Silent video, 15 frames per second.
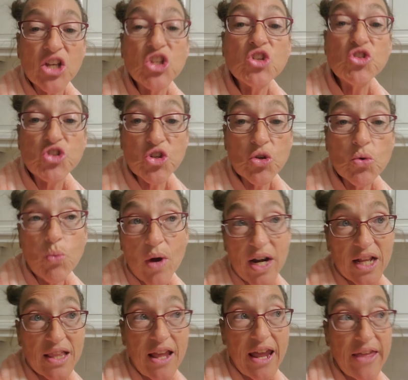And you do
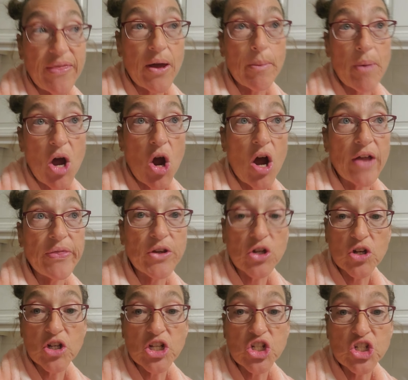wanna lay them on the
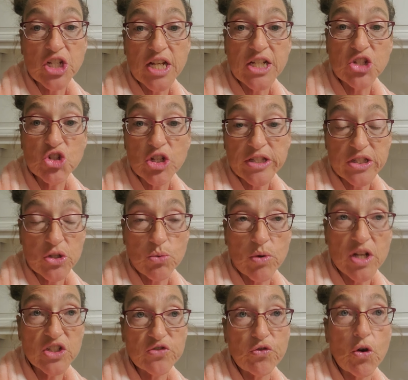cookie sheet just to
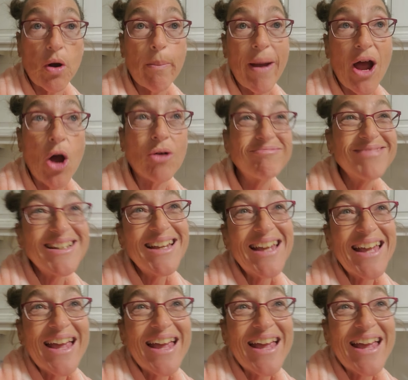rest for about